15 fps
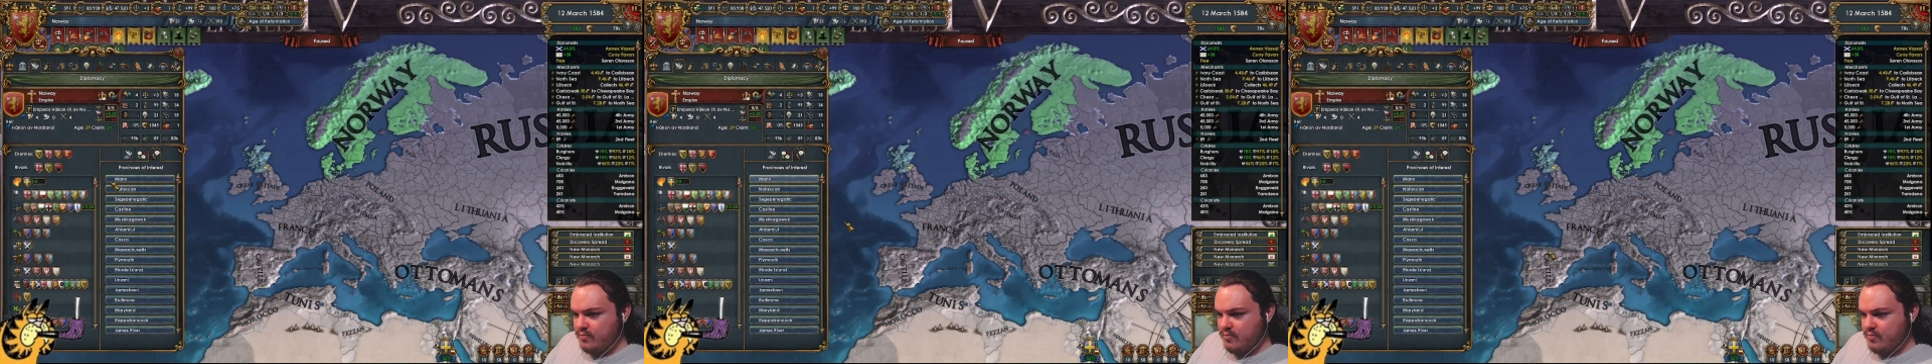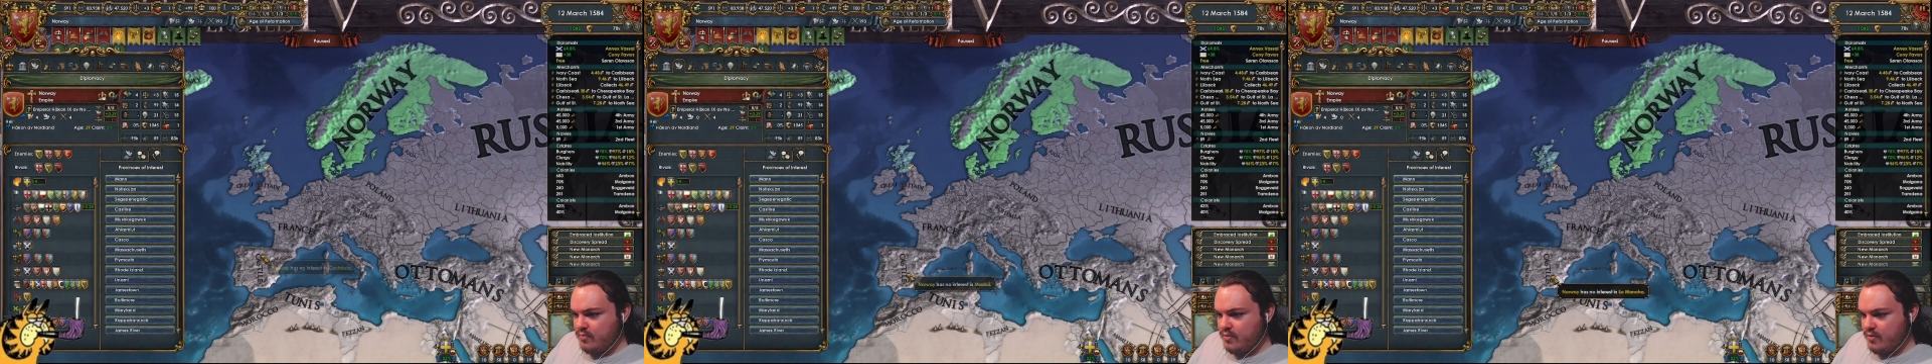
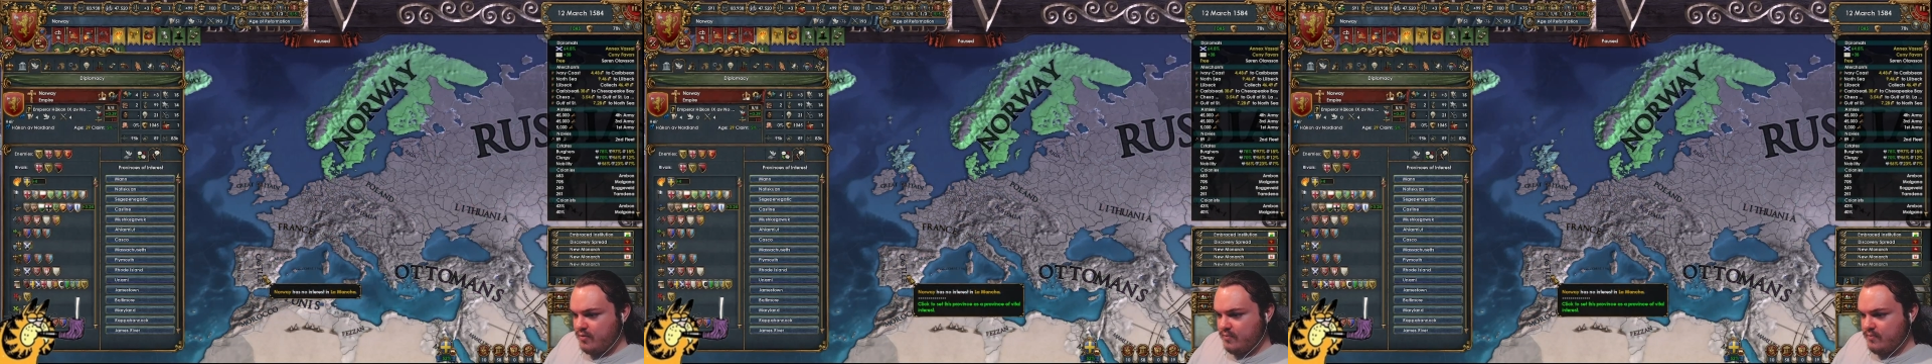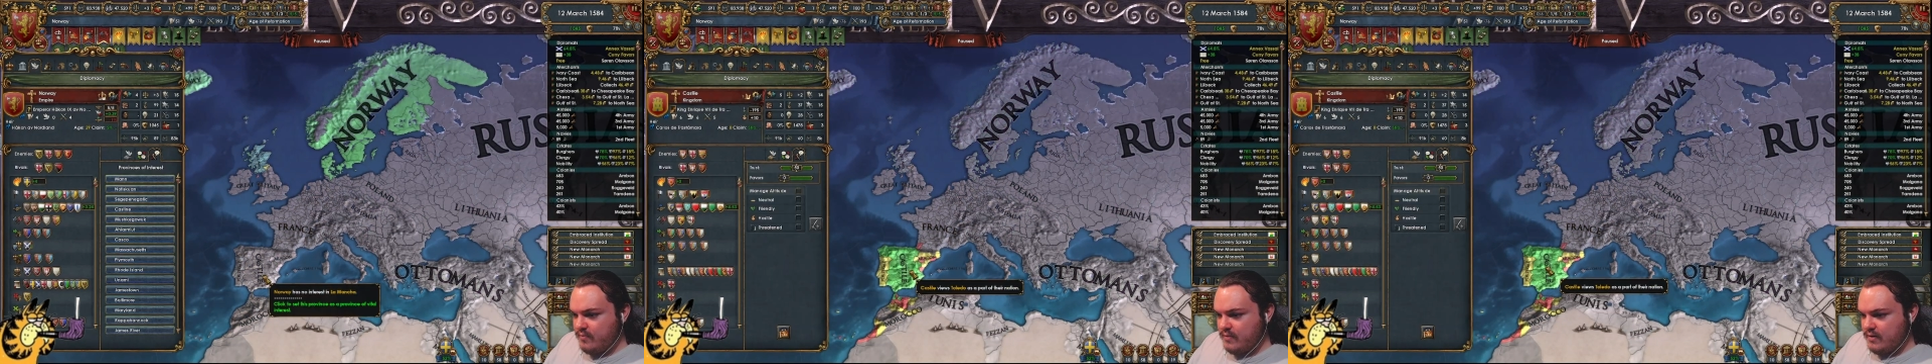so
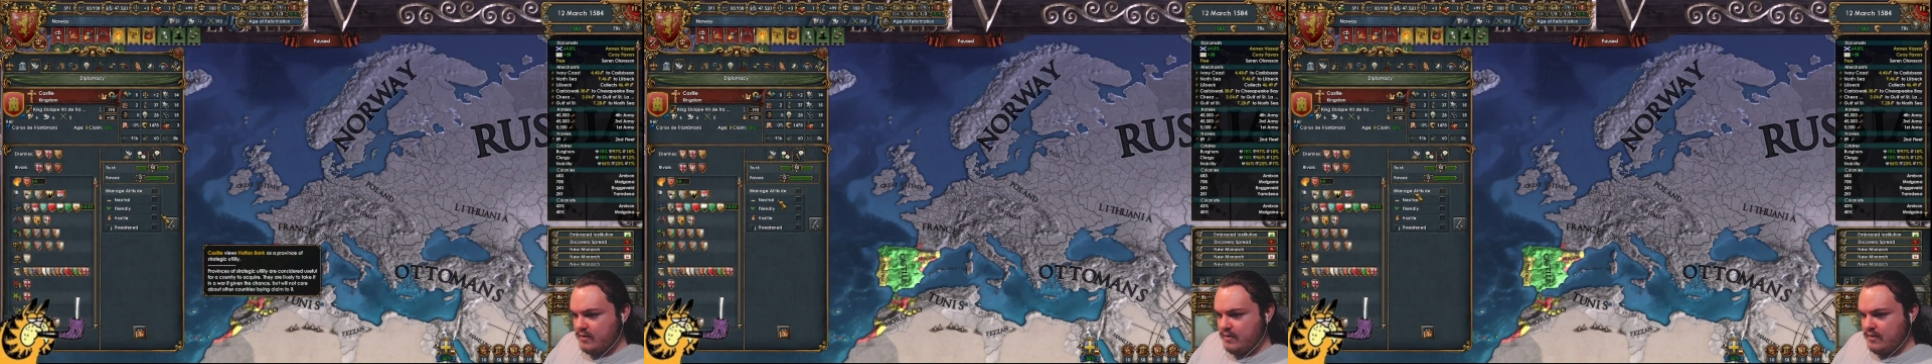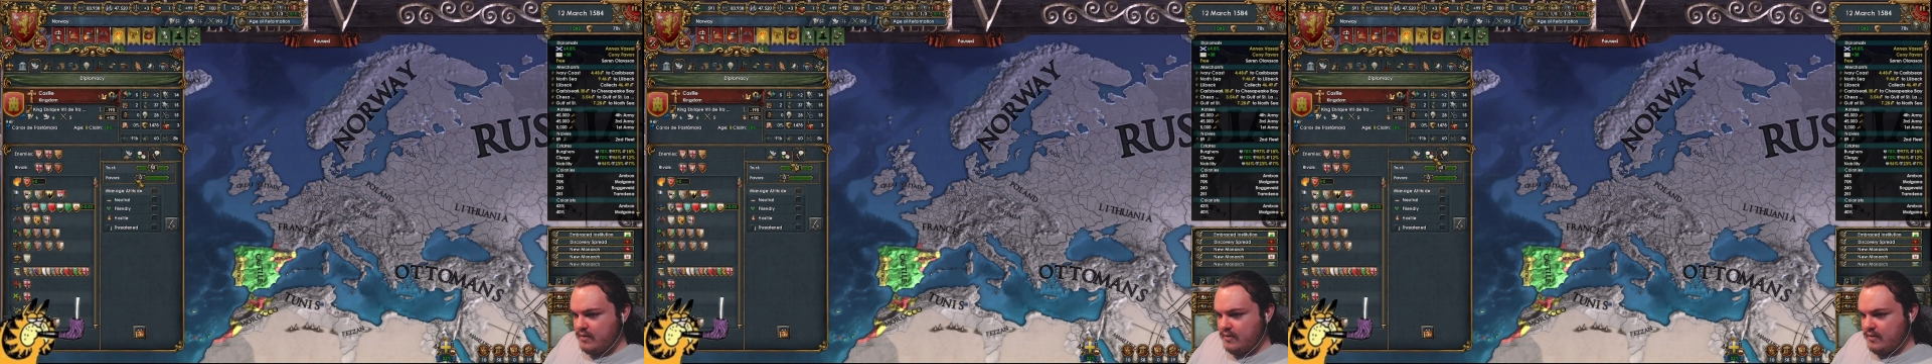
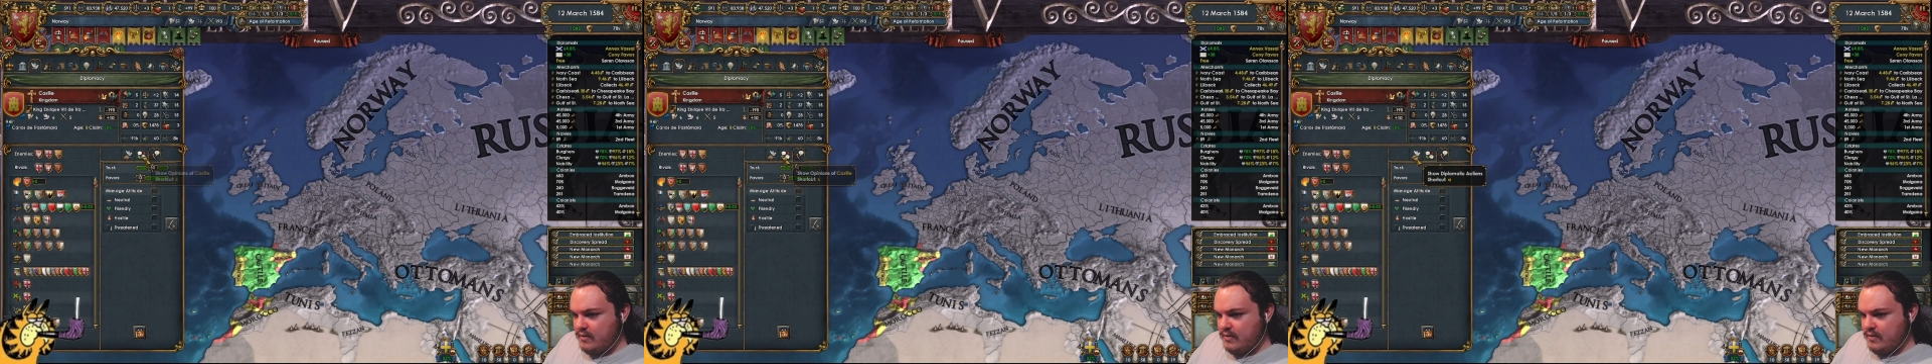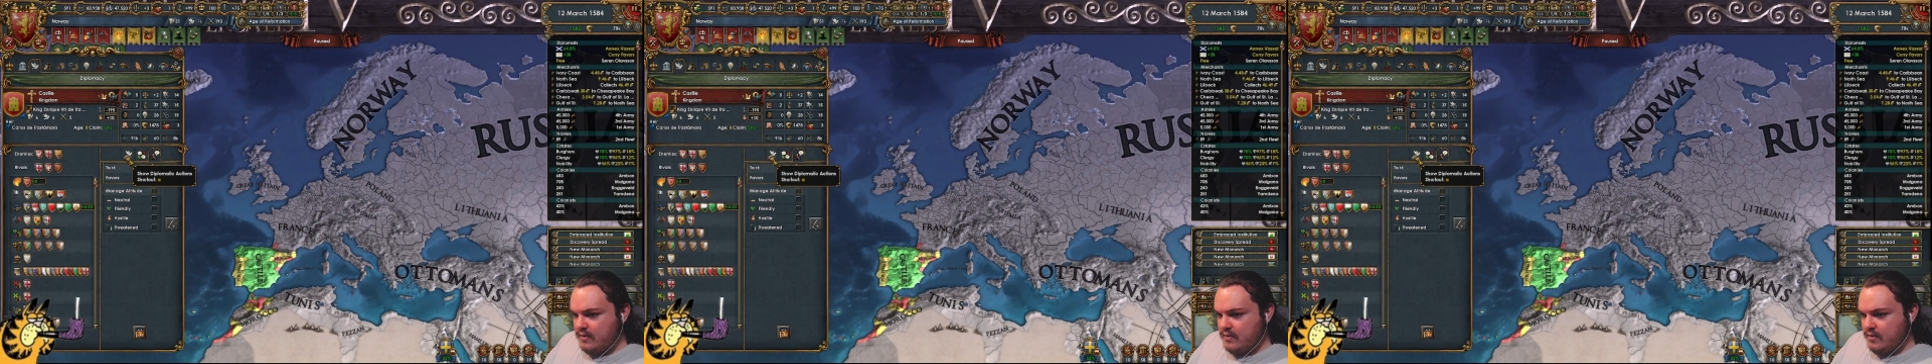
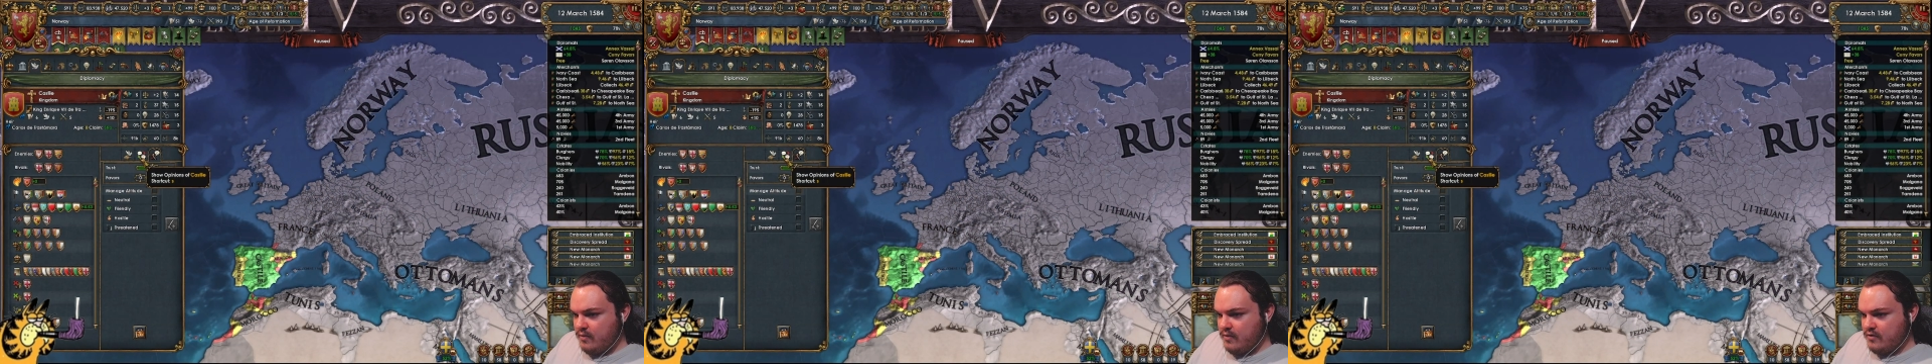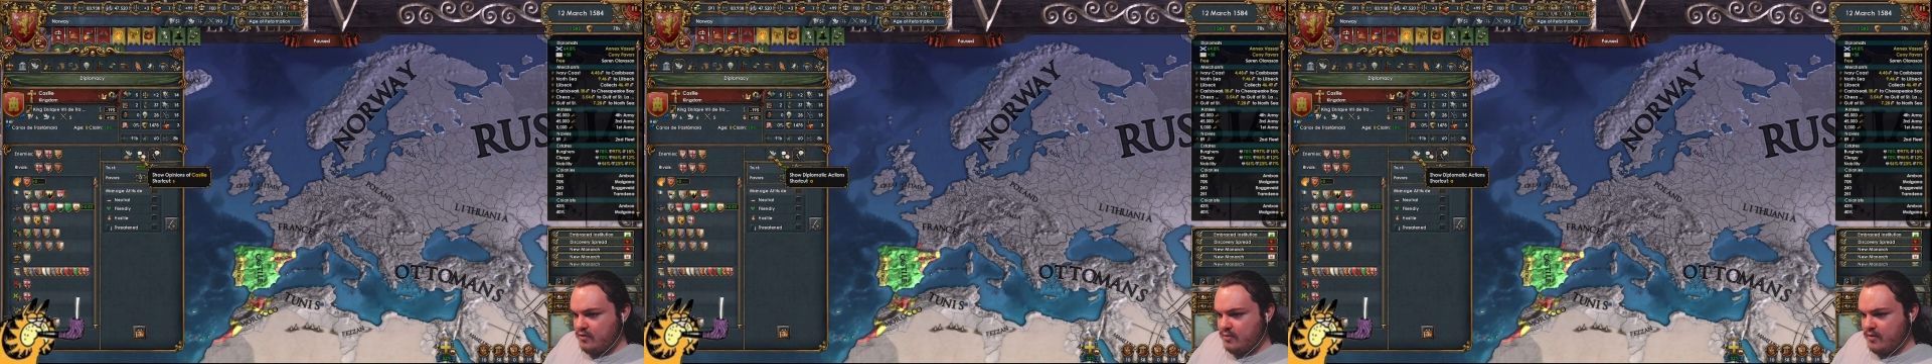you
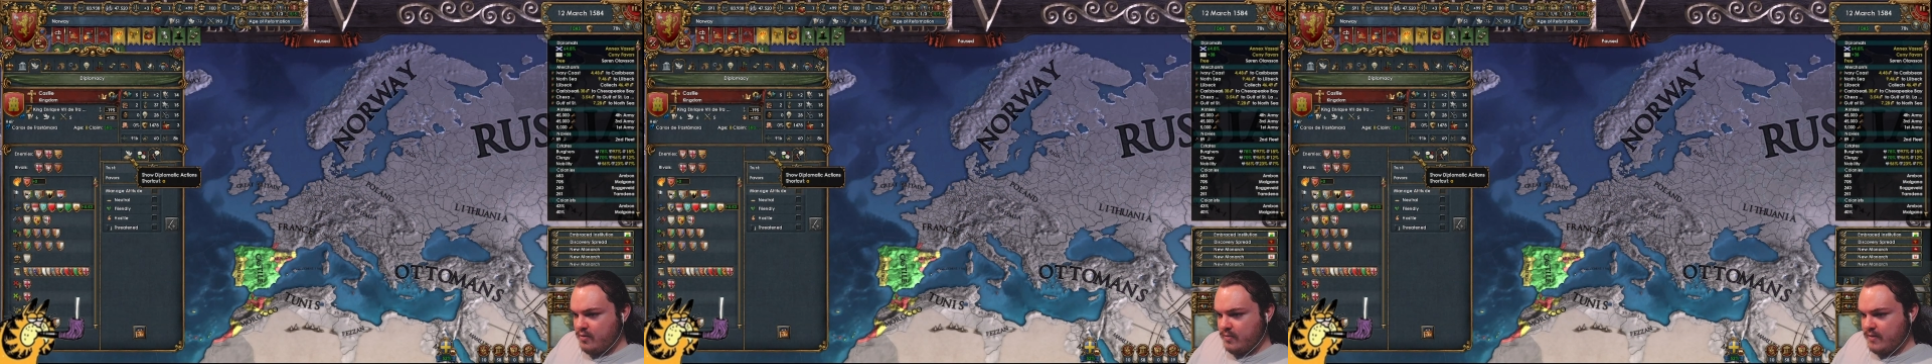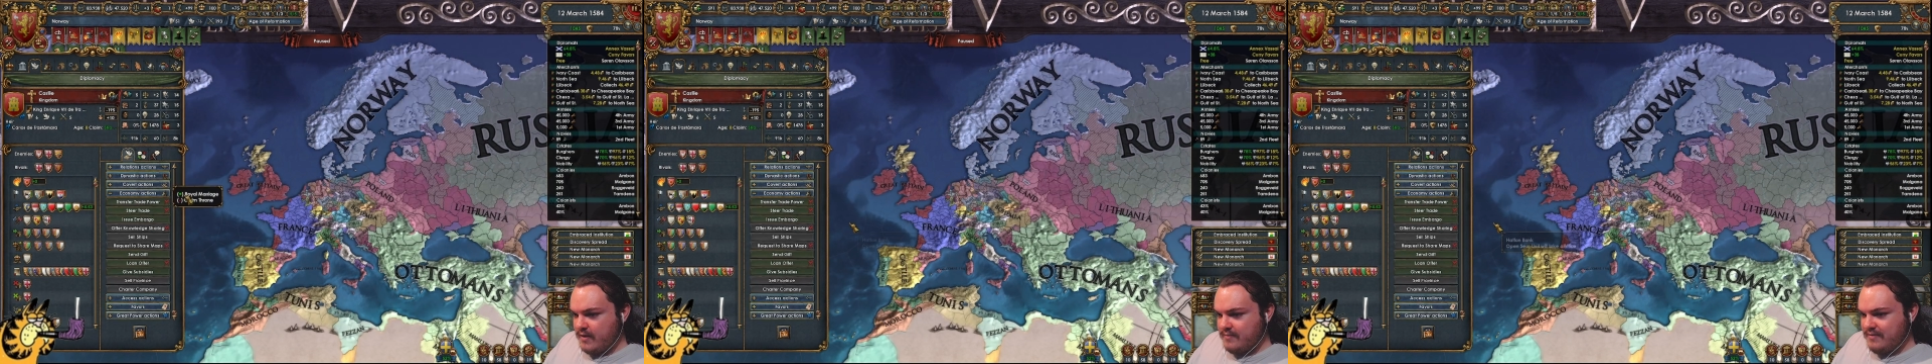can just deal
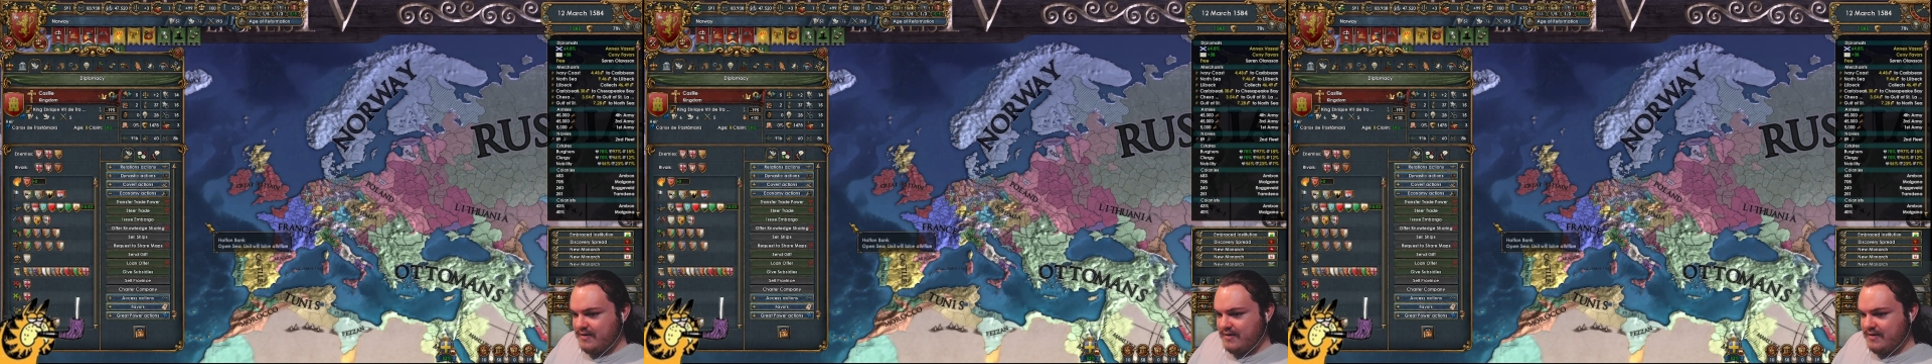with that.